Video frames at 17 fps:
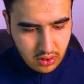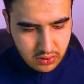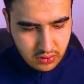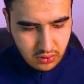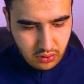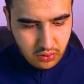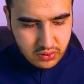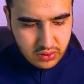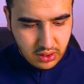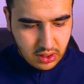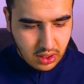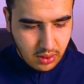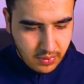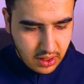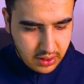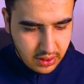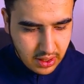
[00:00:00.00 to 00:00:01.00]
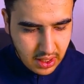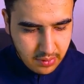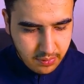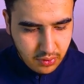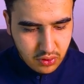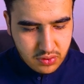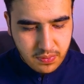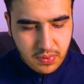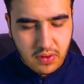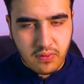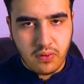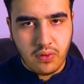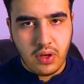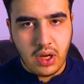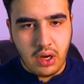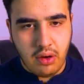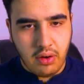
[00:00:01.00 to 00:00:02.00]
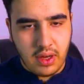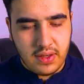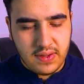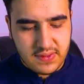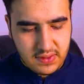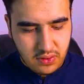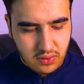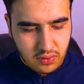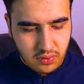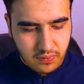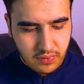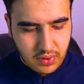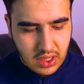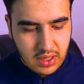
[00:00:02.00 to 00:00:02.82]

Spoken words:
So using the command OSPF area 0,